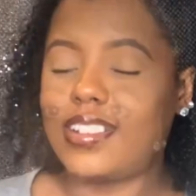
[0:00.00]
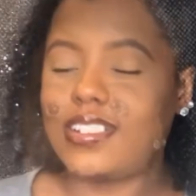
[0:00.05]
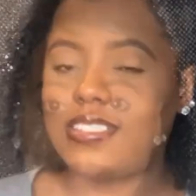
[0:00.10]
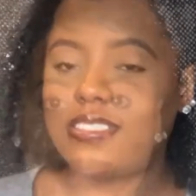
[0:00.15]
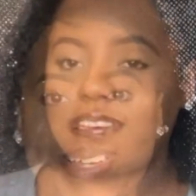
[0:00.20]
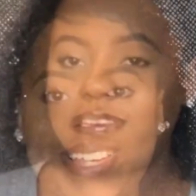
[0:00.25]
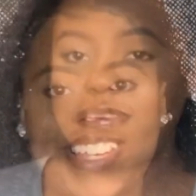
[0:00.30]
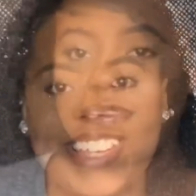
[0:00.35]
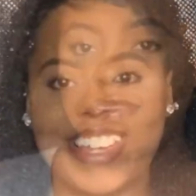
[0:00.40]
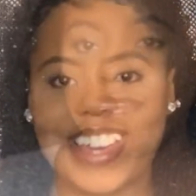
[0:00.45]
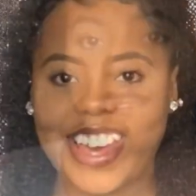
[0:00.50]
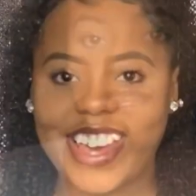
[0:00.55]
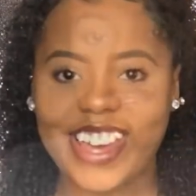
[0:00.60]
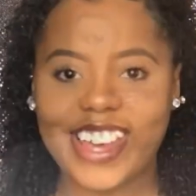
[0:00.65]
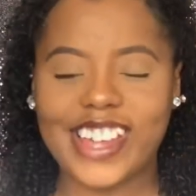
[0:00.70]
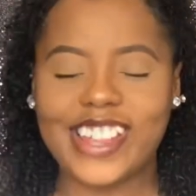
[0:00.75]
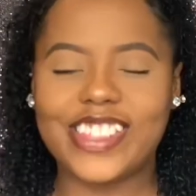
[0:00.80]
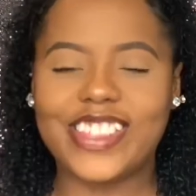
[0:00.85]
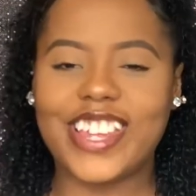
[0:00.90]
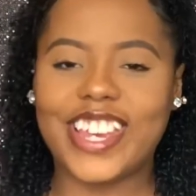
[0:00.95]
But
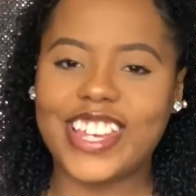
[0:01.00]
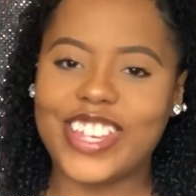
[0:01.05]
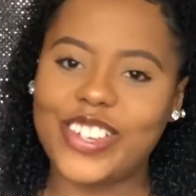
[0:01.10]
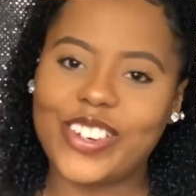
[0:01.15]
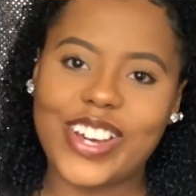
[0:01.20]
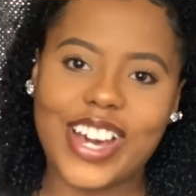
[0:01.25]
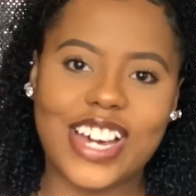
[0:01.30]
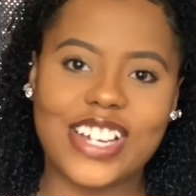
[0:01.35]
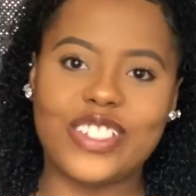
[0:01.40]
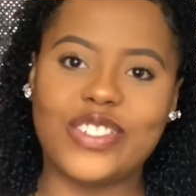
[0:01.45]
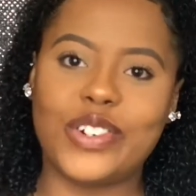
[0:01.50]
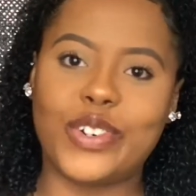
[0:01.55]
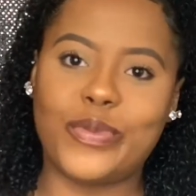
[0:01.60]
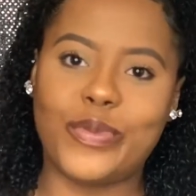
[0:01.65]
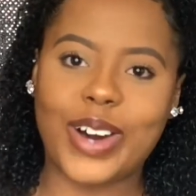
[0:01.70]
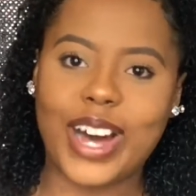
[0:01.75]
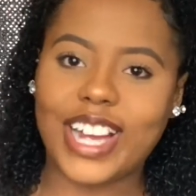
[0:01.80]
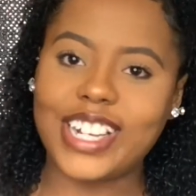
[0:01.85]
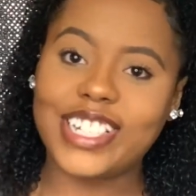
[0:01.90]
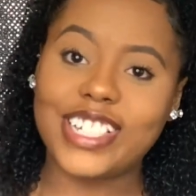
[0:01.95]
yeah, thank you guys for
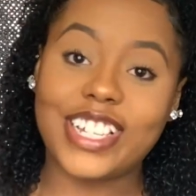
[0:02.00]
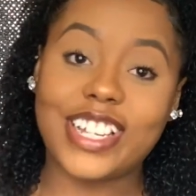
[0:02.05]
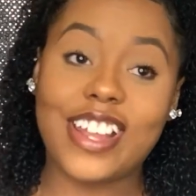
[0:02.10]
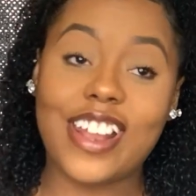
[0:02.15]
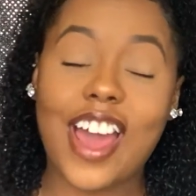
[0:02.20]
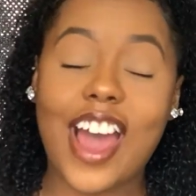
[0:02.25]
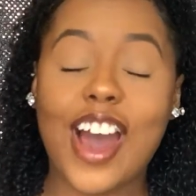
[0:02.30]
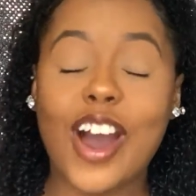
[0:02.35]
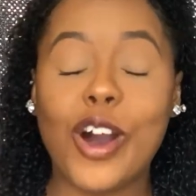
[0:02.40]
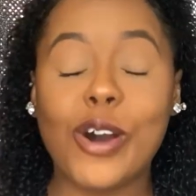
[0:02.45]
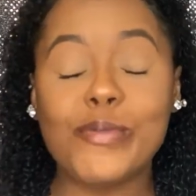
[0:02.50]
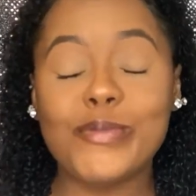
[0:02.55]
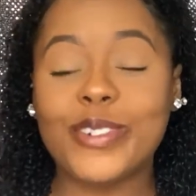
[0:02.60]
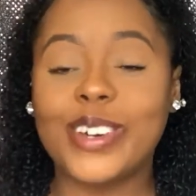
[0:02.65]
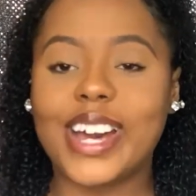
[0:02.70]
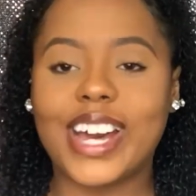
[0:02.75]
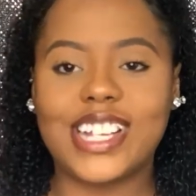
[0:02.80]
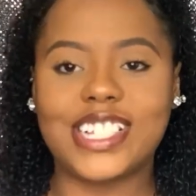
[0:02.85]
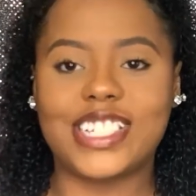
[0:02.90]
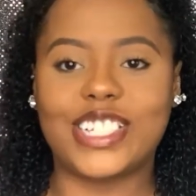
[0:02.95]
watching. I hope you
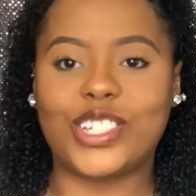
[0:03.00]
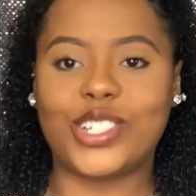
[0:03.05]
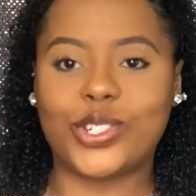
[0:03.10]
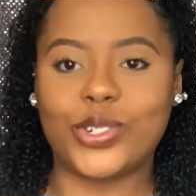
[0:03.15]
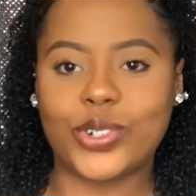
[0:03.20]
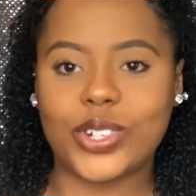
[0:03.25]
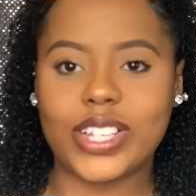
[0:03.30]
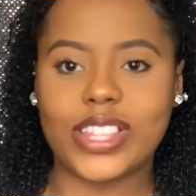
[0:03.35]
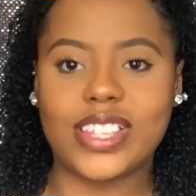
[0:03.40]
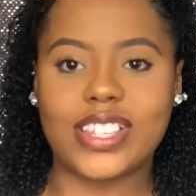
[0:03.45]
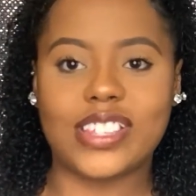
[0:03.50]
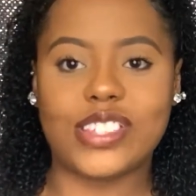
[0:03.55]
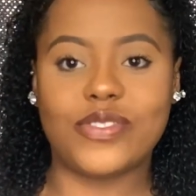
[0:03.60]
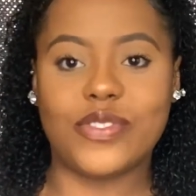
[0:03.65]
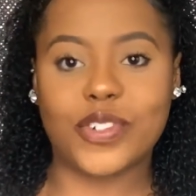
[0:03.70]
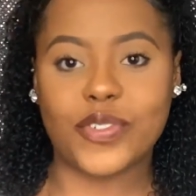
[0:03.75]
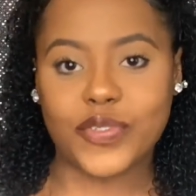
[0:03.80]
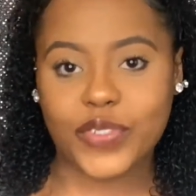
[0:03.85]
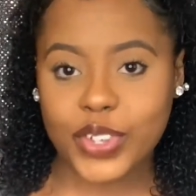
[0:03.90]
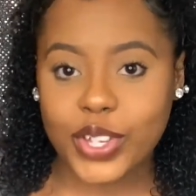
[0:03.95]
guys enjoyed this
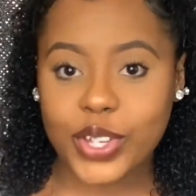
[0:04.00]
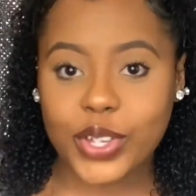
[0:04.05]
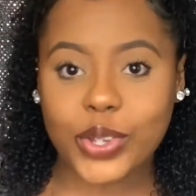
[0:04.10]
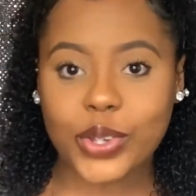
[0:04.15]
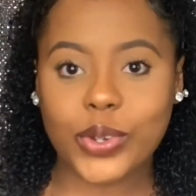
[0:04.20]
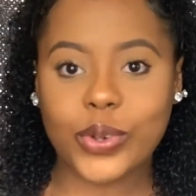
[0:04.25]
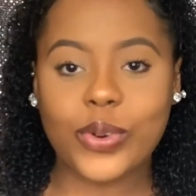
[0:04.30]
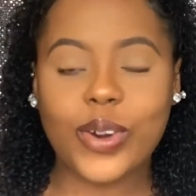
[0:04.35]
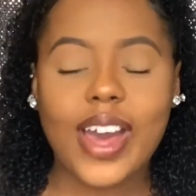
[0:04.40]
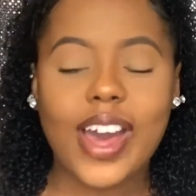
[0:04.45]
review.